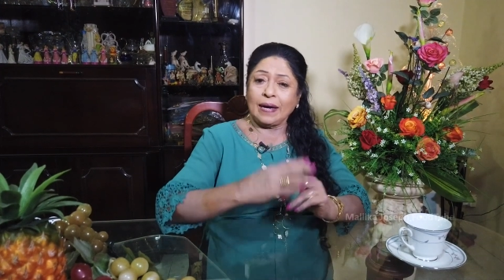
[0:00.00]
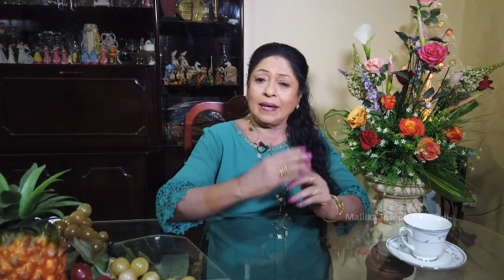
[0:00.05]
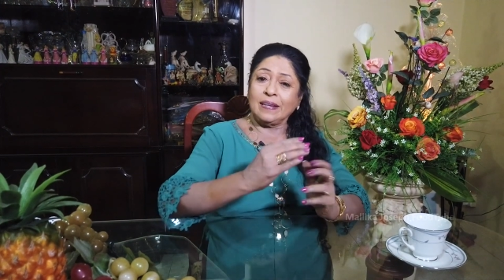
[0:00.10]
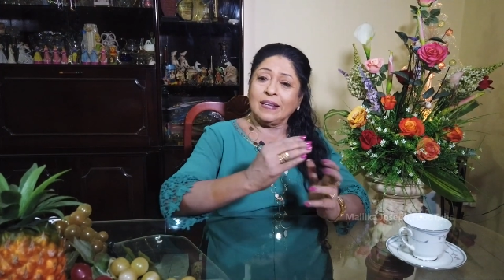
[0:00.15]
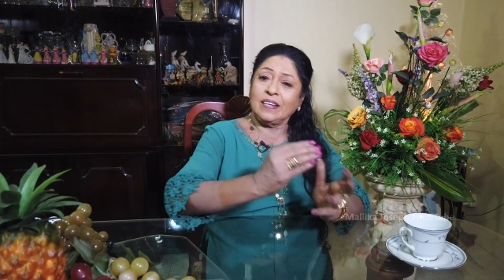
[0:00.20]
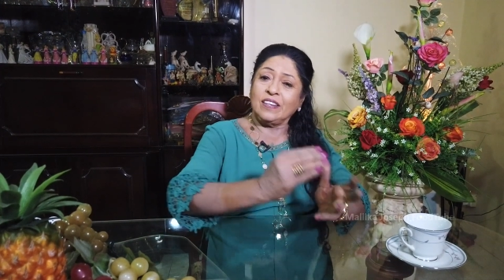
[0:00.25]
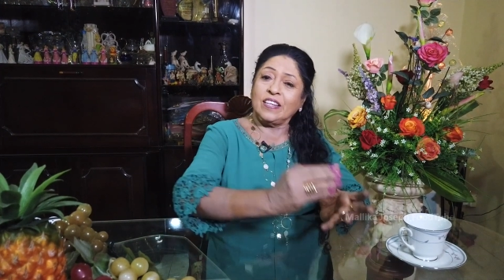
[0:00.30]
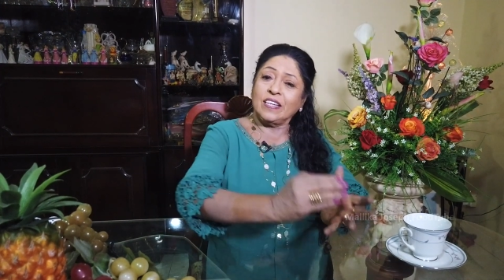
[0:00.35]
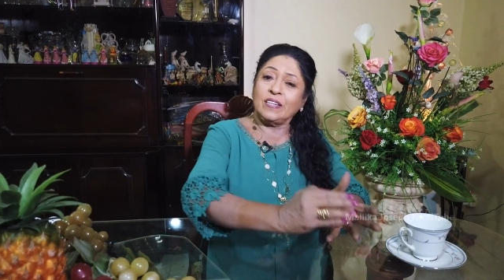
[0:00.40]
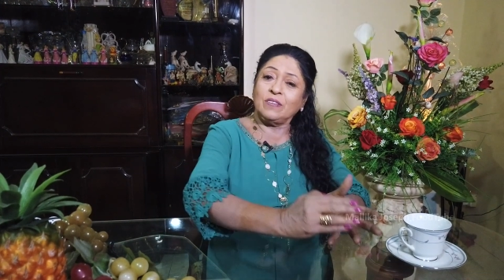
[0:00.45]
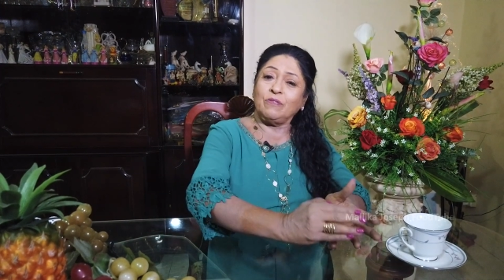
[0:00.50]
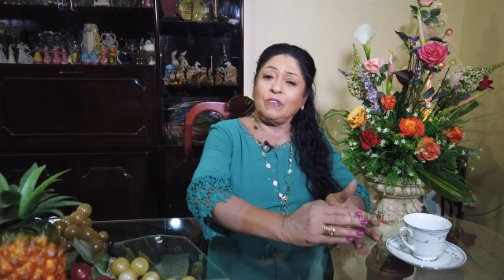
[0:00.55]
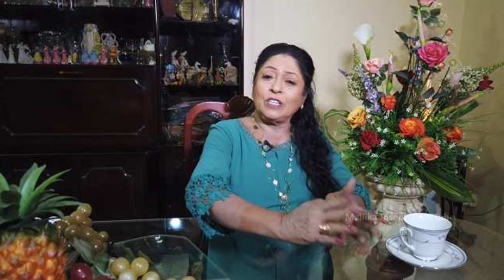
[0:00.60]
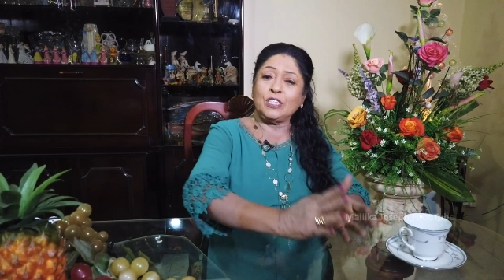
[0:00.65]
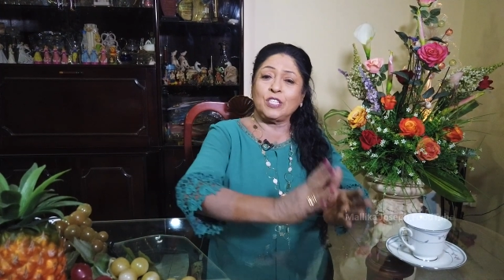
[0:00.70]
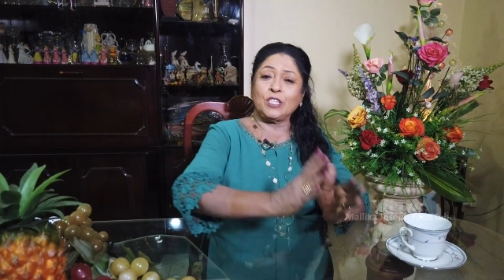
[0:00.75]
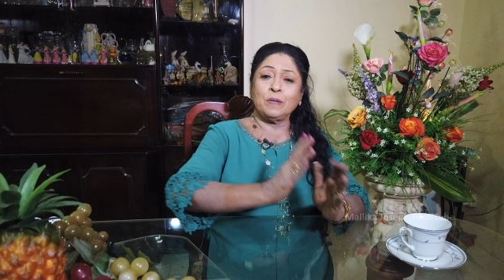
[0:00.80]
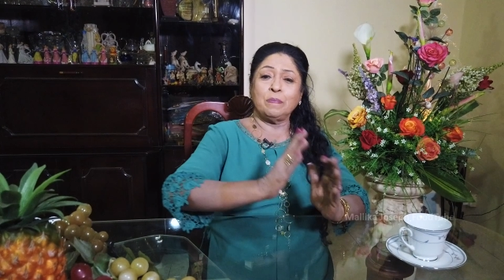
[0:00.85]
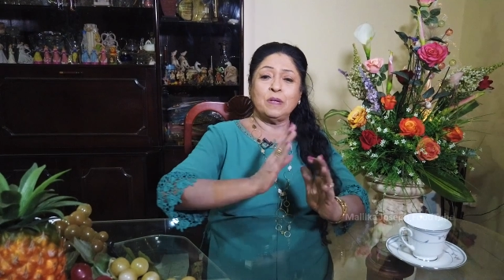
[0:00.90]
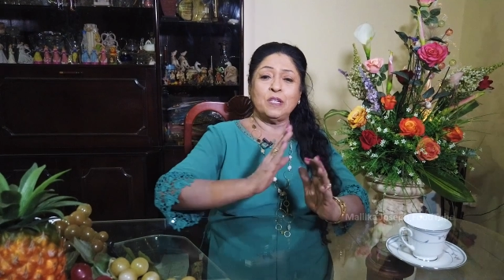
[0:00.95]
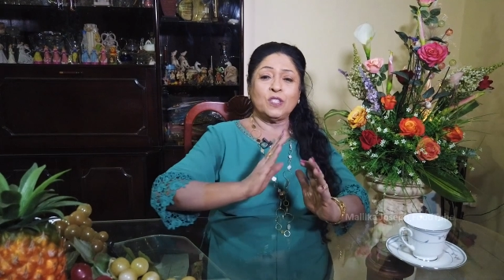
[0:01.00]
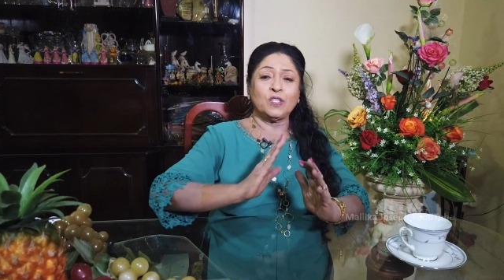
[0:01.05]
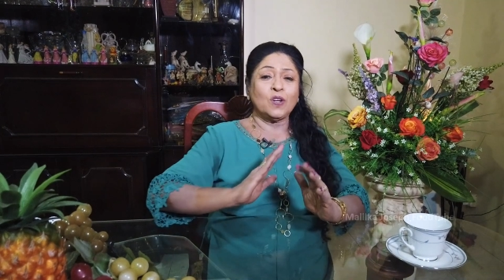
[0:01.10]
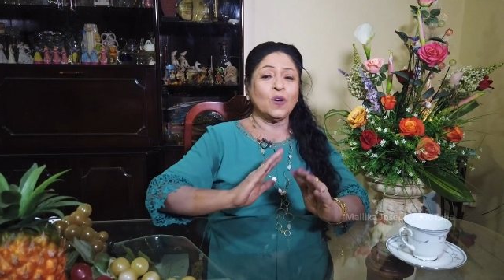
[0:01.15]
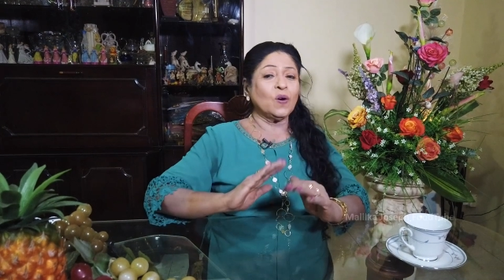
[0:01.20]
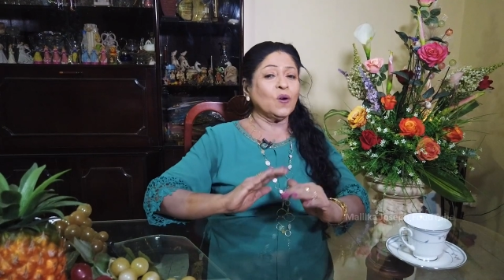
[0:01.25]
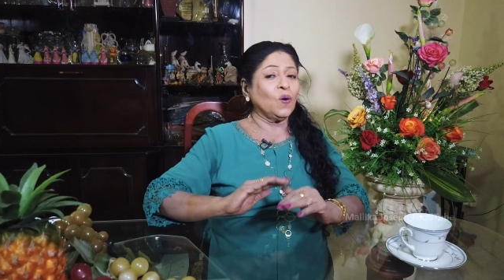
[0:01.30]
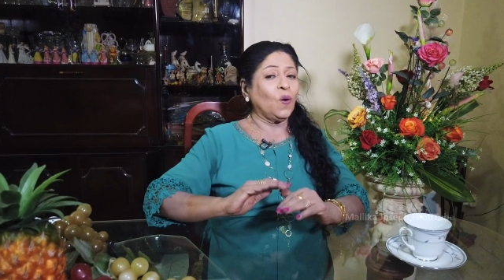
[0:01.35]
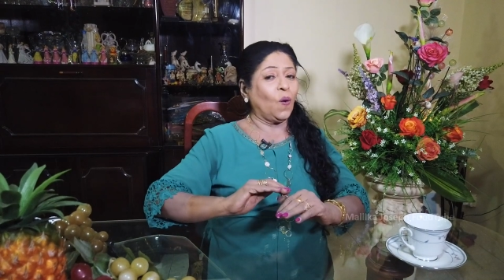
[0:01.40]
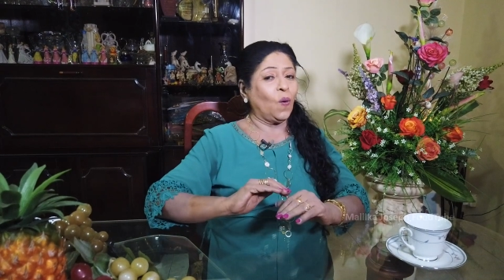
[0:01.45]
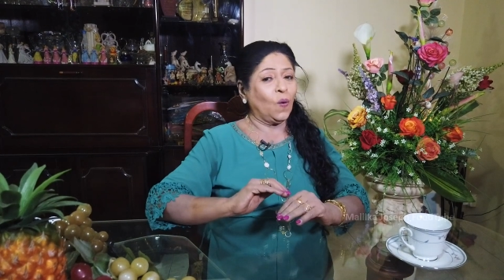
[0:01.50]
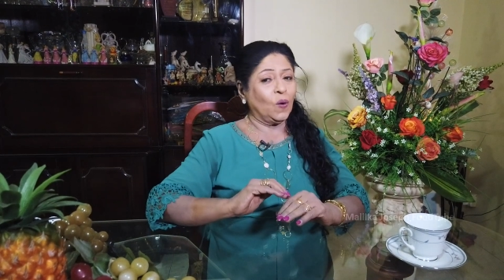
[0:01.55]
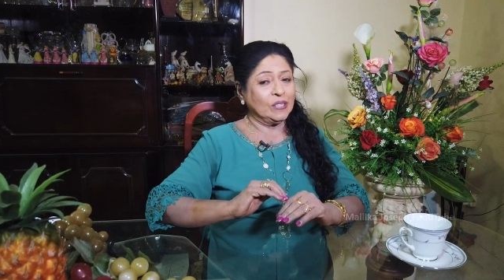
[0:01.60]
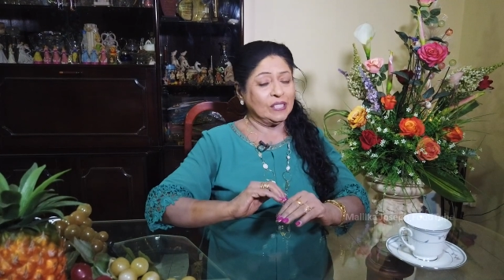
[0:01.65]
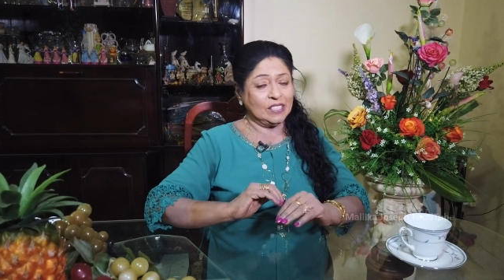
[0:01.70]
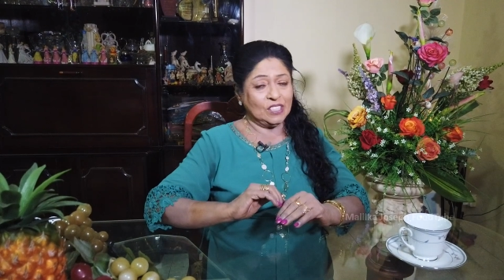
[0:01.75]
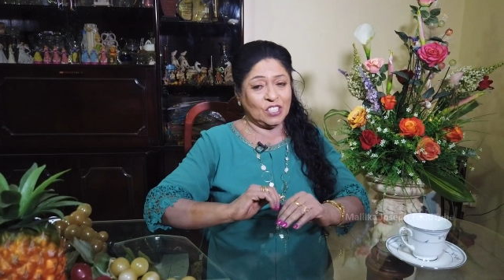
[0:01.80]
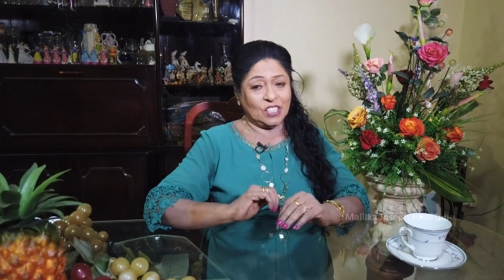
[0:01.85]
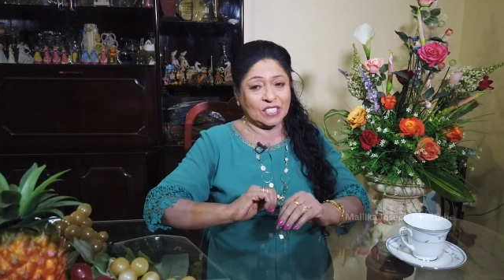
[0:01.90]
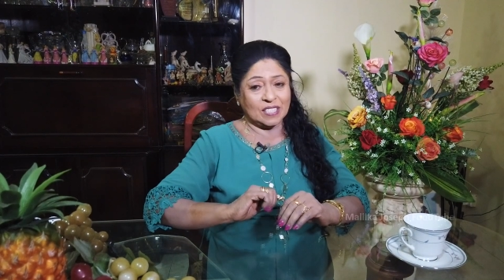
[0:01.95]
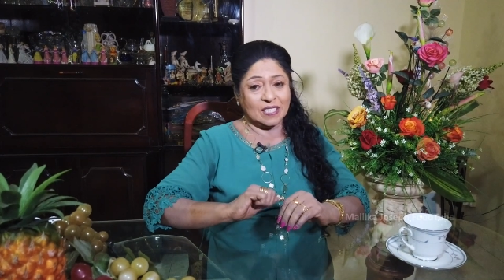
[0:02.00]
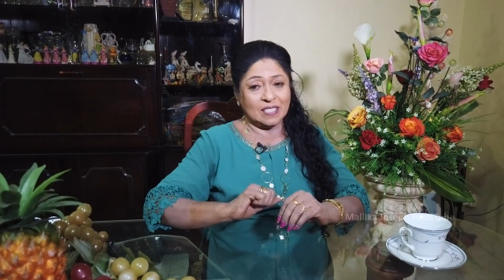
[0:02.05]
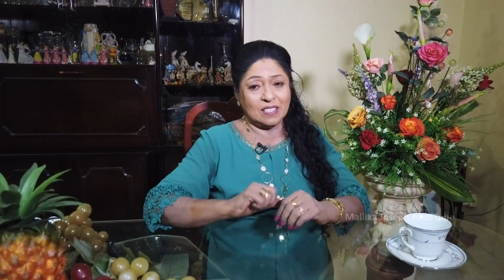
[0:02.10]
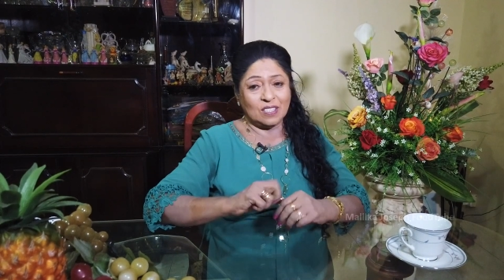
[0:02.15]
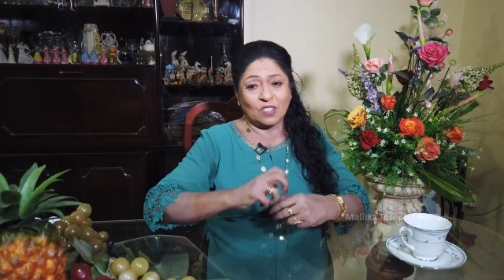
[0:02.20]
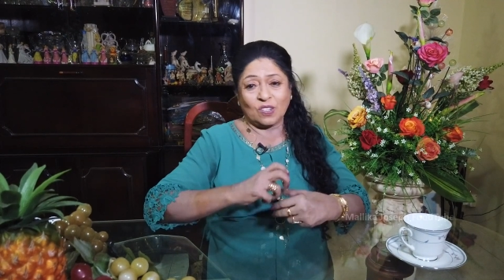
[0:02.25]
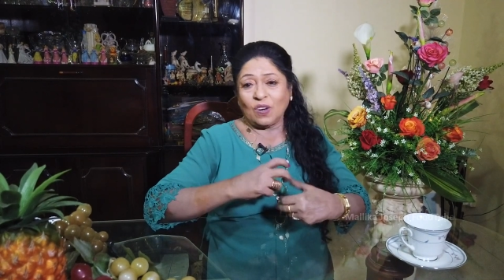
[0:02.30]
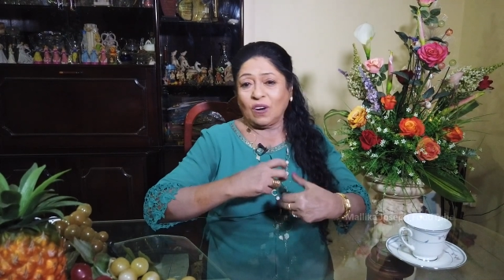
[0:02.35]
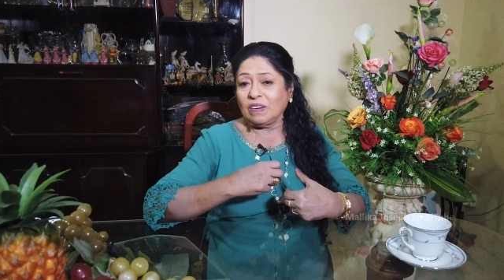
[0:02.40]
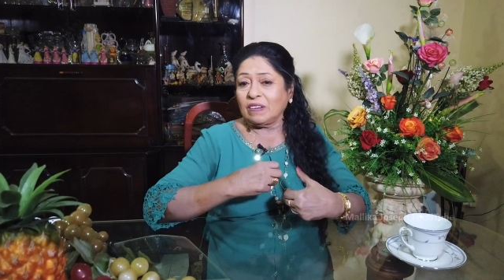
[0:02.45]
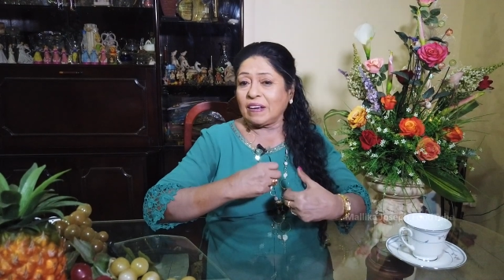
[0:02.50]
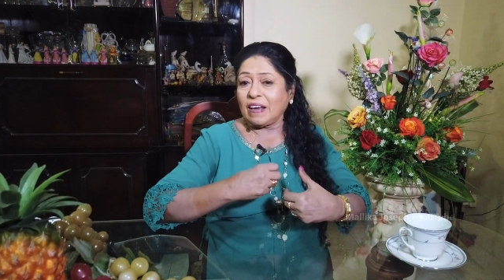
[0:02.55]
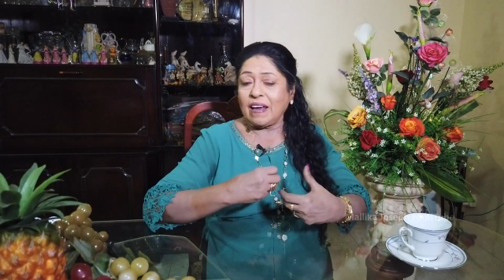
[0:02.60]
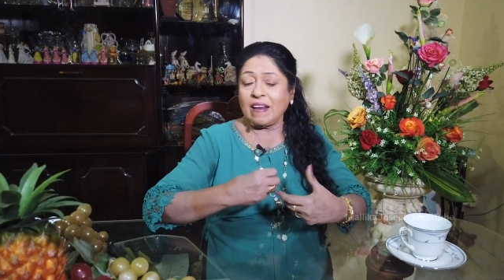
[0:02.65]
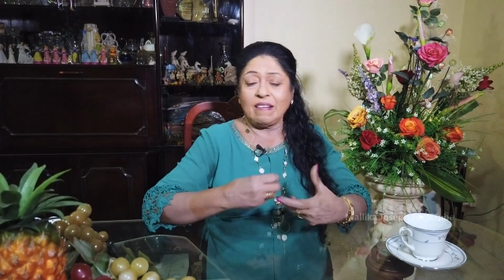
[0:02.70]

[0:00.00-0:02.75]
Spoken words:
either the vegetable stock or the chicken stock,